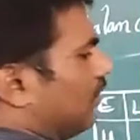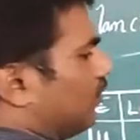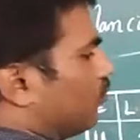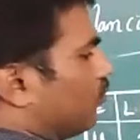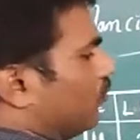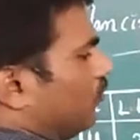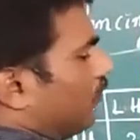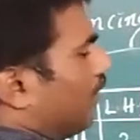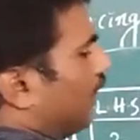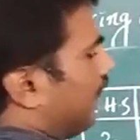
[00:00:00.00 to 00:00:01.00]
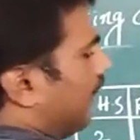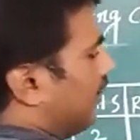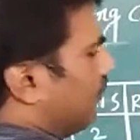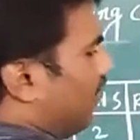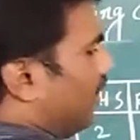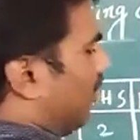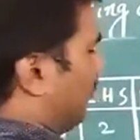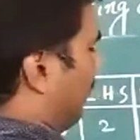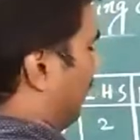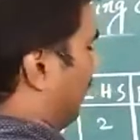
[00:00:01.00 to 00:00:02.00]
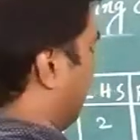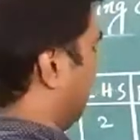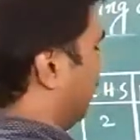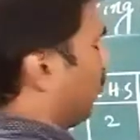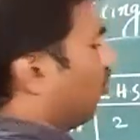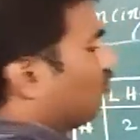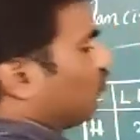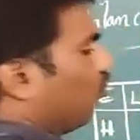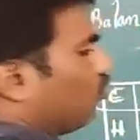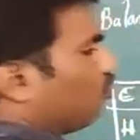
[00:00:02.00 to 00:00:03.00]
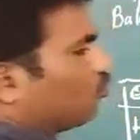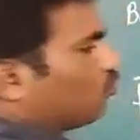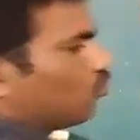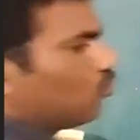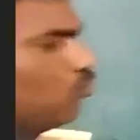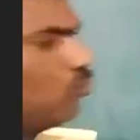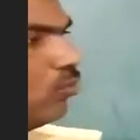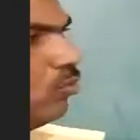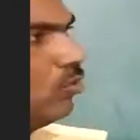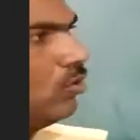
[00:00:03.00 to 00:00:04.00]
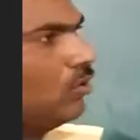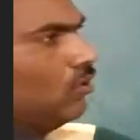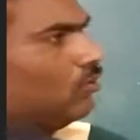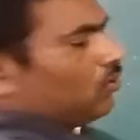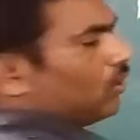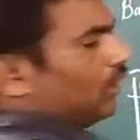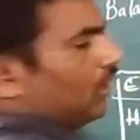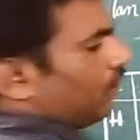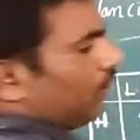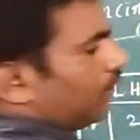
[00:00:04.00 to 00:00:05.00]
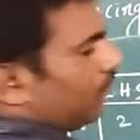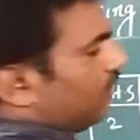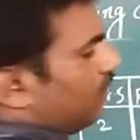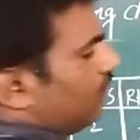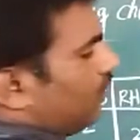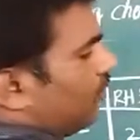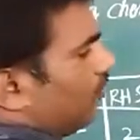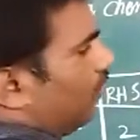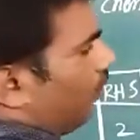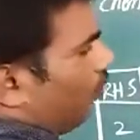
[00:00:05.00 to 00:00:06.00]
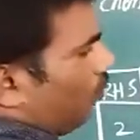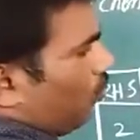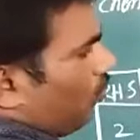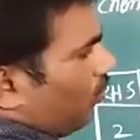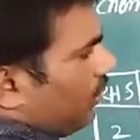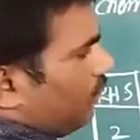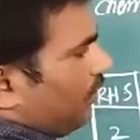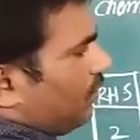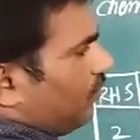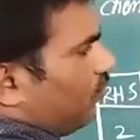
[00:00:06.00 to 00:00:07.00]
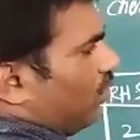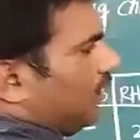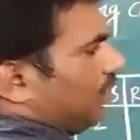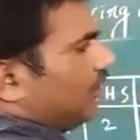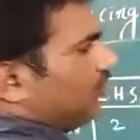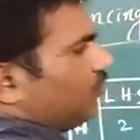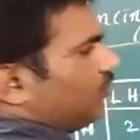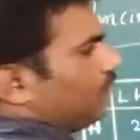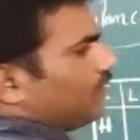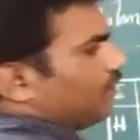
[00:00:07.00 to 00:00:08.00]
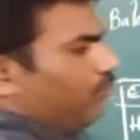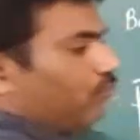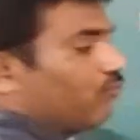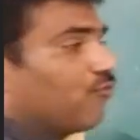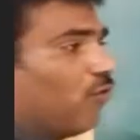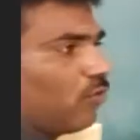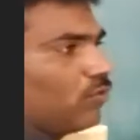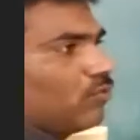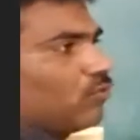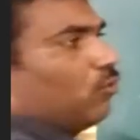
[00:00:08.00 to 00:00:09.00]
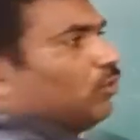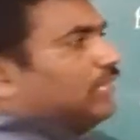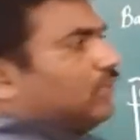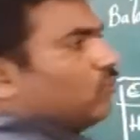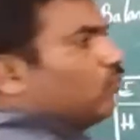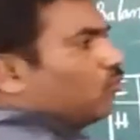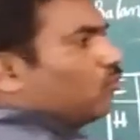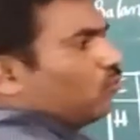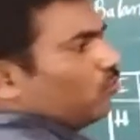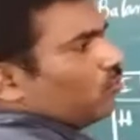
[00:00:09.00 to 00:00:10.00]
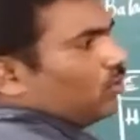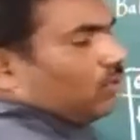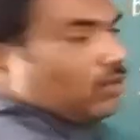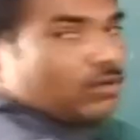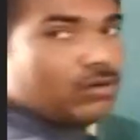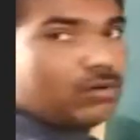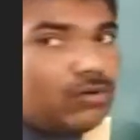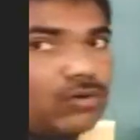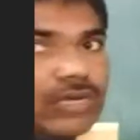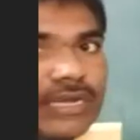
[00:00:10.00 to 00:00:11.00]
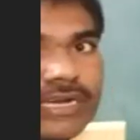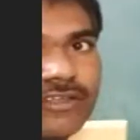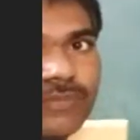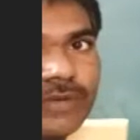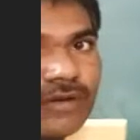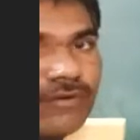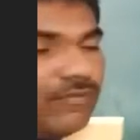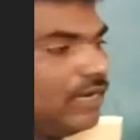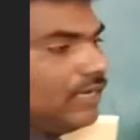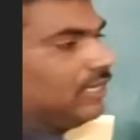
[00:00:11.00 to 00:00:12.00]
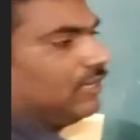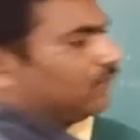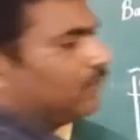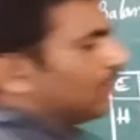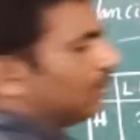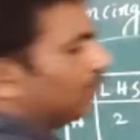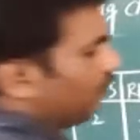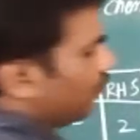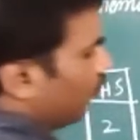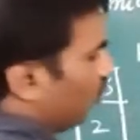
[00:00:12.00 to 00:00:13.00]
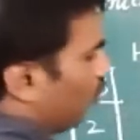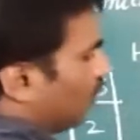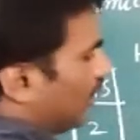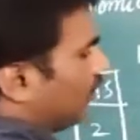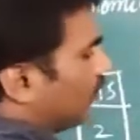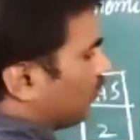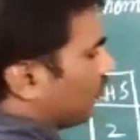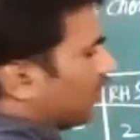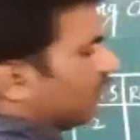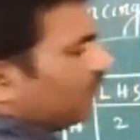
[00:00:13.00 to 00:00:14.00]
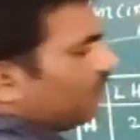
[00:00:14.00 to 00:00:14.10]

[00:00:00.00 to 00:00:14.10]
2 and as well as here also 2. Okay, now yes. Now it is become what? It is become 4. 2 into 2. Okay, now it is become what? It is become 4 hydrogen.